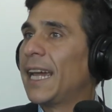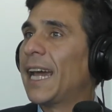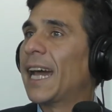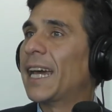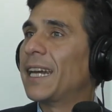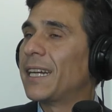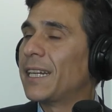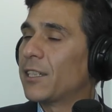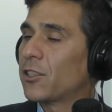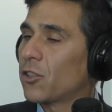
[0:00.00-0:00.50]

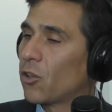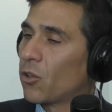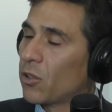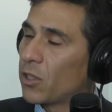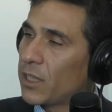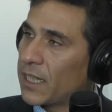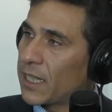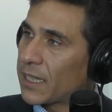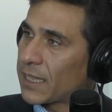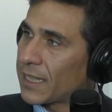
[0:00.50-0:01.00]
and it is
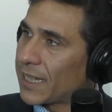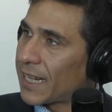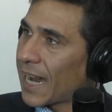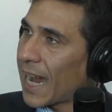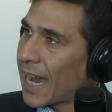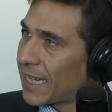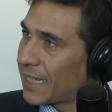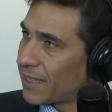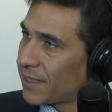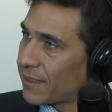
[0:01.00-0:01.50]
only a
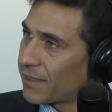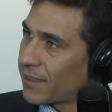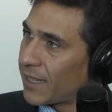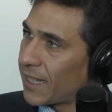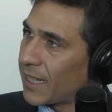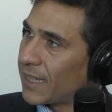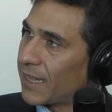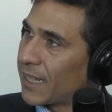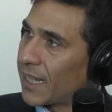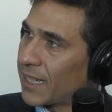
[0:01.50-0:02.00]
guidance
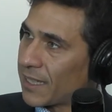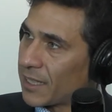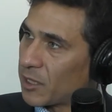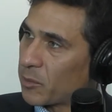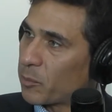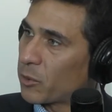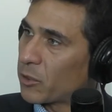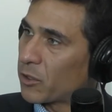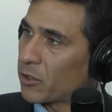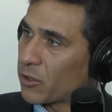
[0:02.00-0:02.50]
saying that it
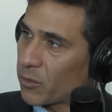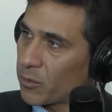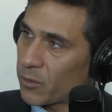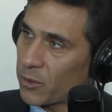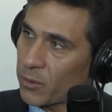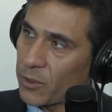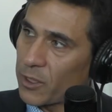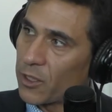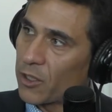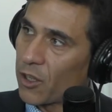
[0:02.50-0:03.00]
is
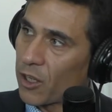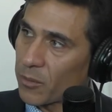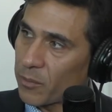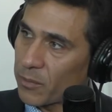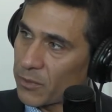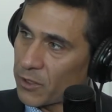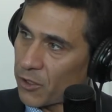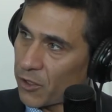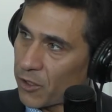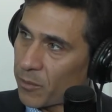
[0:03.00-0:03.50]
presumed to be
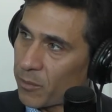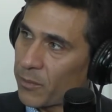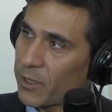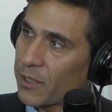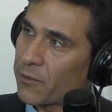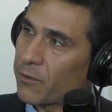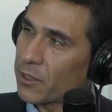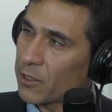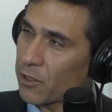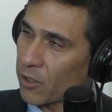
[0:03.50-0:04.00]
long term
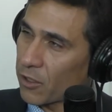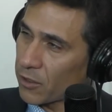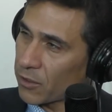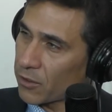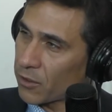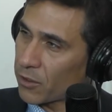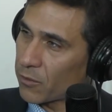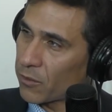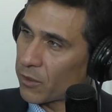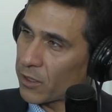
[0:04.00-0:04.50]
if it's long,
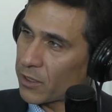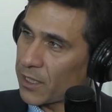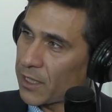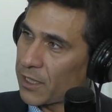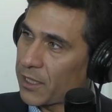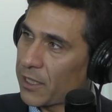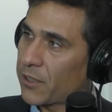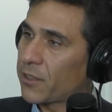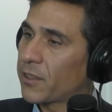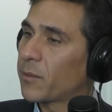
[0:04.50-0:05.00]
over mm-hmm.
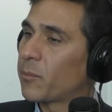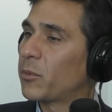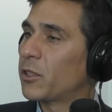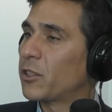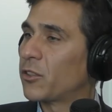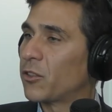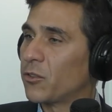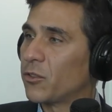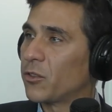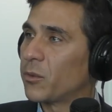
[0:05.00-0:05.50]
10 years,
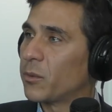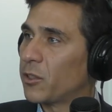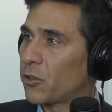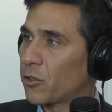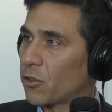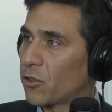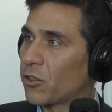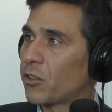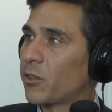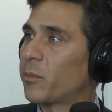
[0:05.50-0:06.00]
presumed to be
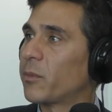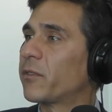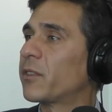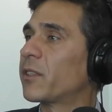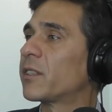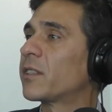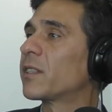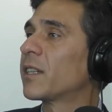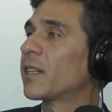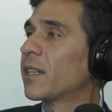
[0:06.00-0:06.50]
short term if
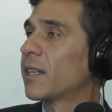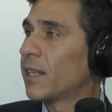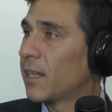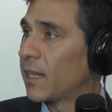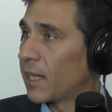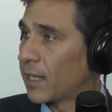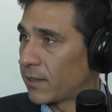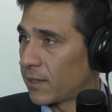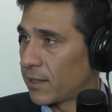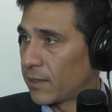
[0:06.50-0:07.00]
it's
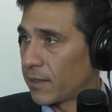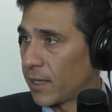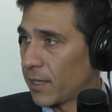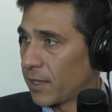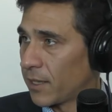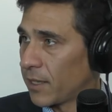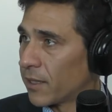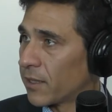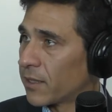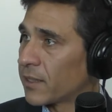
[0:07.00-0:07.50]
less than
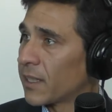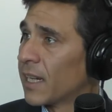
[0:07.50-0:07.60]
10 years. And,